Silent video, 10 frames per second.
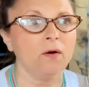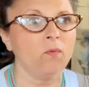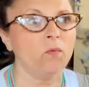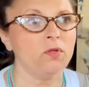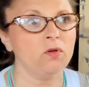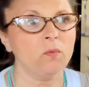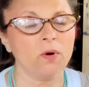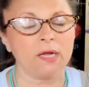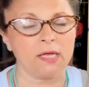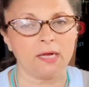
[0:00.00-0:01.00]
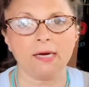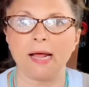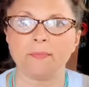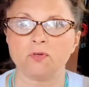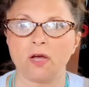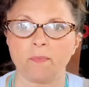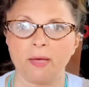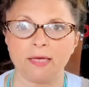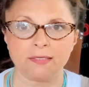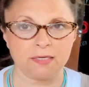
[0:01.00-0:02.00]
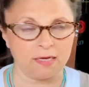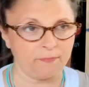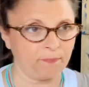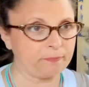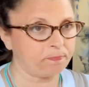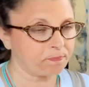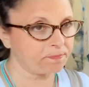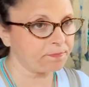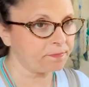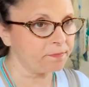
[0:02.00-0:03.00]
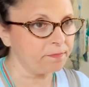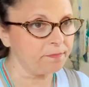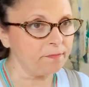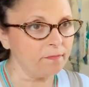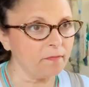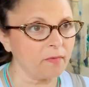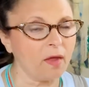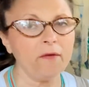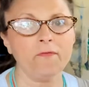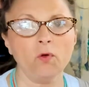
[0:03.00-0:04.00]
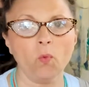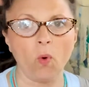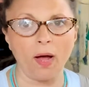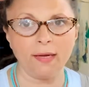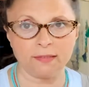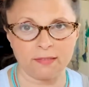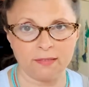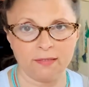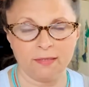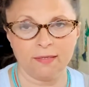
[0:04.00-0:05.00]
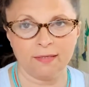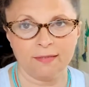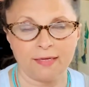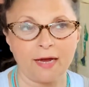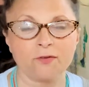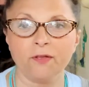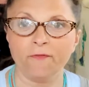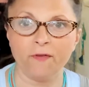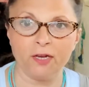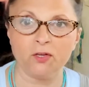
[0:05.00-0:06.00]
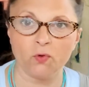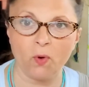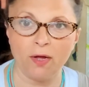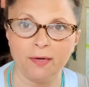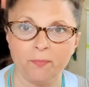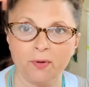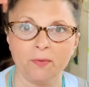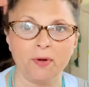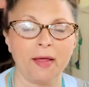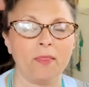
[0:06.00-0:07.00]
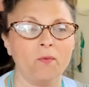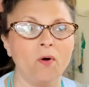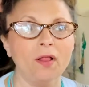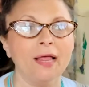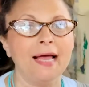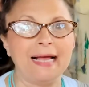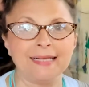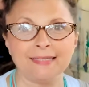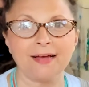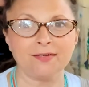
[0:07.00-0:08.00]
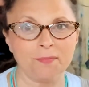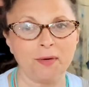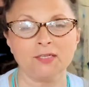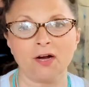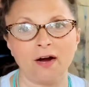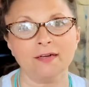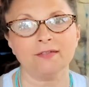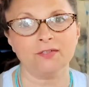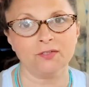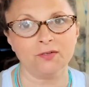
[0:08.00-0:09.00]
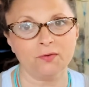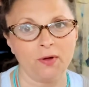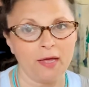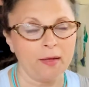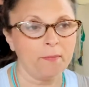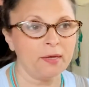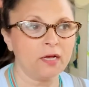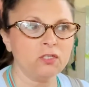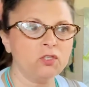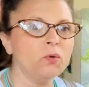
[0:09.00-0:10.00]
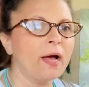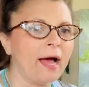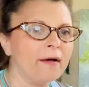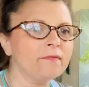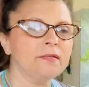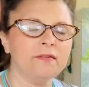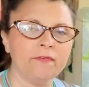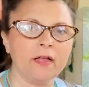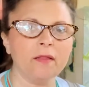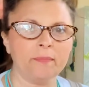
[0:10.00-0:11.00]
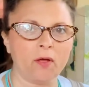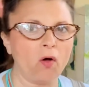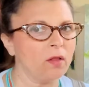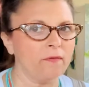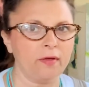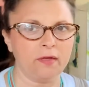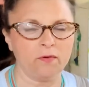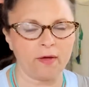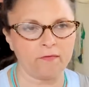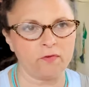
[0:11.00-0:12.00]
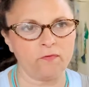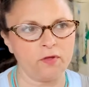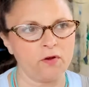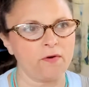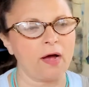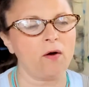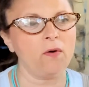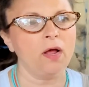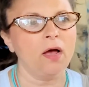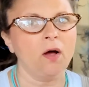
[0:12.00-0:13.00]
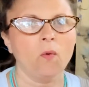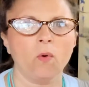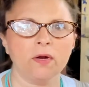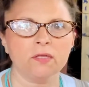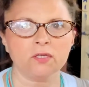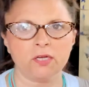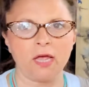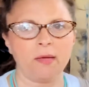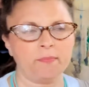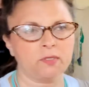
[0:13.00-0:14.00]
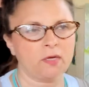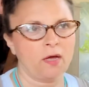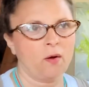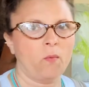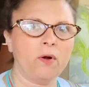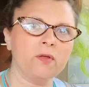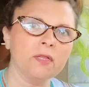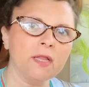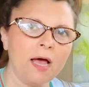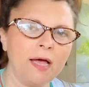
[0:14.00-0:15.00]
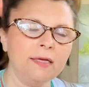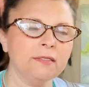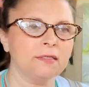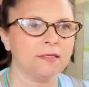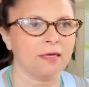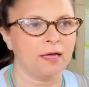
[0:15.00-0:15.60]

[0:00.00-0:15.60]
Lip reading: When you're working on an abstract painting, if you want to actually finish one and put one on the wall, it's actually much harder to do because you have to develop all of it. You have to figure out what are the shapes, what are the lines,